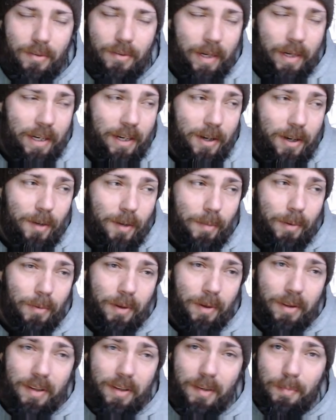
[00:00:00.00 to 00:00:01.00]
It could be one of
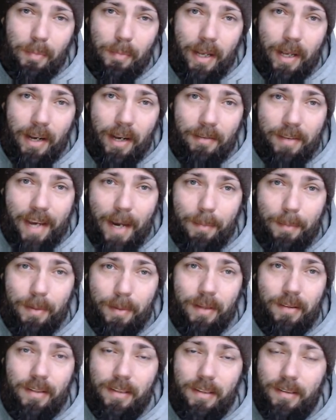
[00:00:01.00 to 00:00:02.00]
these playoff captains,
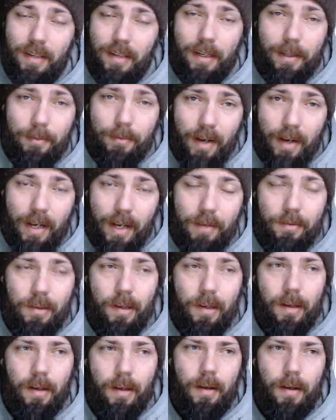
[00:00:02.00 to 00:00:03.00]
these 95s
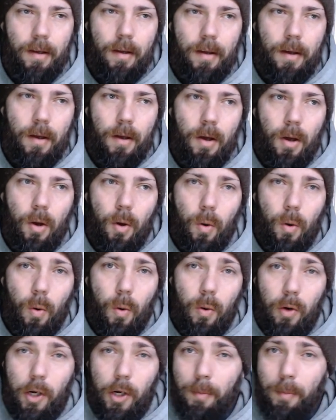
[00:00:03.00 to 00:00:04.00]
or it
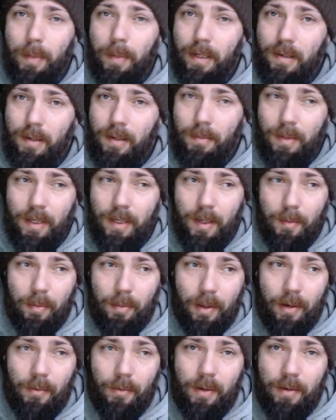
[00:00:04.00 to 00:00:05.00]
could be Team of the Year player
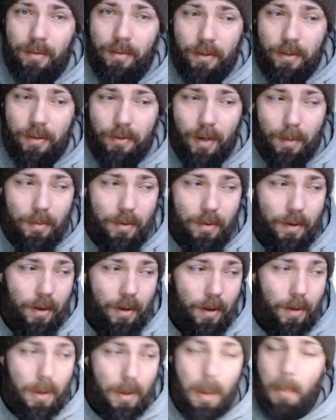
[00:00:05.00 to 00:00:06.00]
whenever that drops.
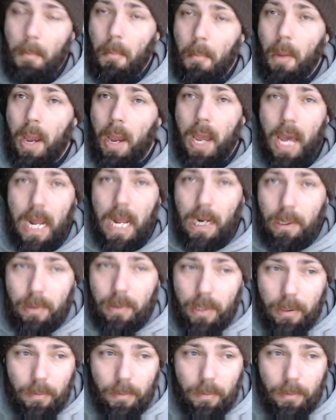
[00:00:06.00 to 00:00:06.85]
I don't know.